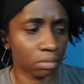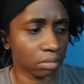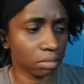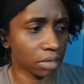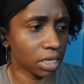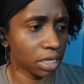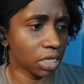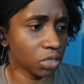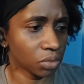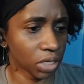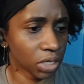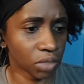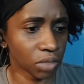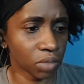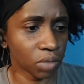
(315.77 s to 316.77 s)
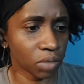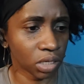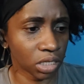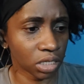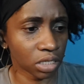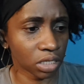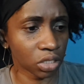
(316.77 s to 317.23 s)
in 2021,
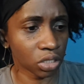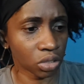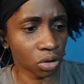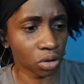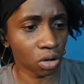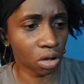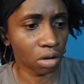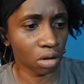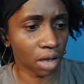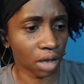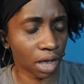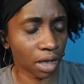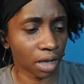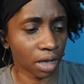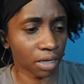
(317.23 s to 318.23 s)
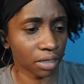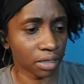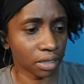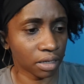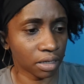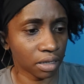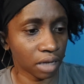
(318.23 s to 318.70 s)
it's a song
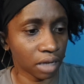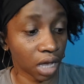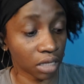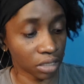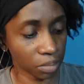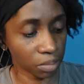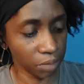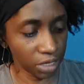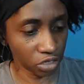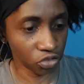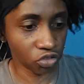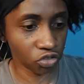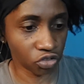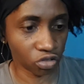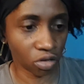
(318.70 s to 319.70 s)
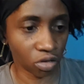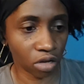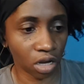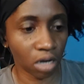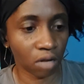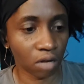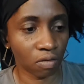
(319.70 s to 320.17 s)
and a speech,
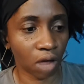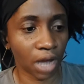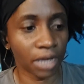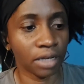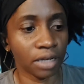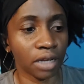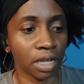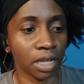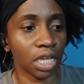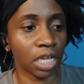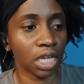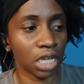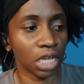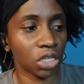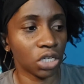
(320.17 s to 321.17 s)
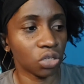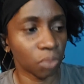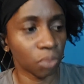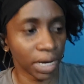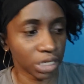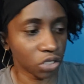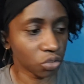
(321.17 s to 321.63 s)
right? In
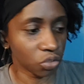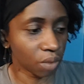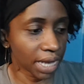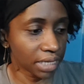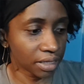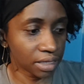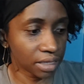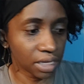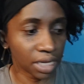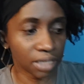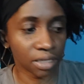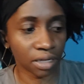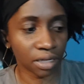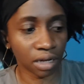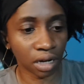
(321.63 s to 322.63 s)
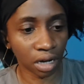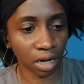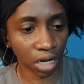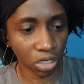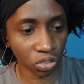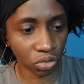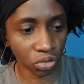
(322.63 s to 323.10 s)
2020, it's a
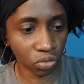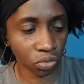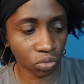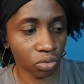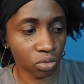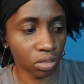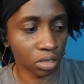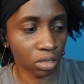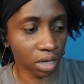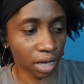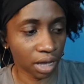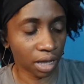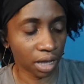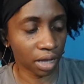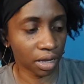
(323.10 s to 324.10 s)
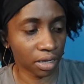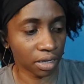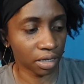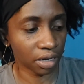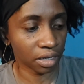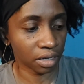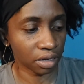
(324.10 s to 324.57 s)
cartoon
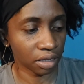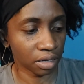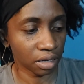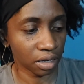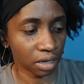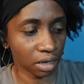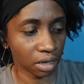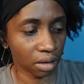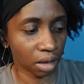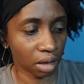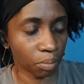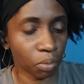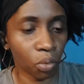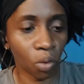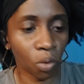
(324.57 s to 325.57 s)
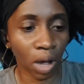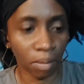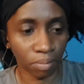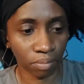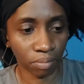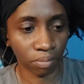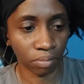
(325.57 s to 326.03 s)
and a
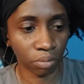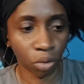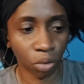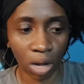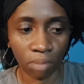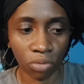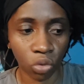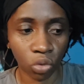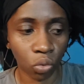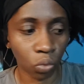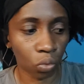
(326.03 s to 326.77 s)
poem. Poem? No.